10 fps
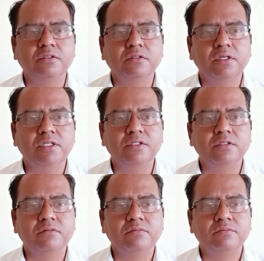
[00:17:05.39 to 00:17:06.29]
letter,
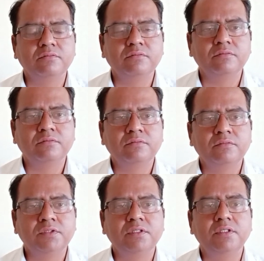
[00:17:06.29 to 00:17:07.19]

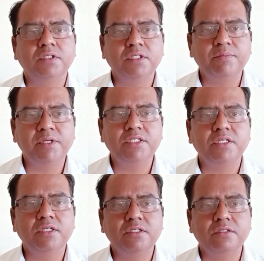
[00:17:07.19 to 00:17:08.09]
written
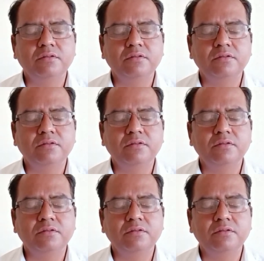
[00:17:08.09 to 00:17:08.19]
application letter.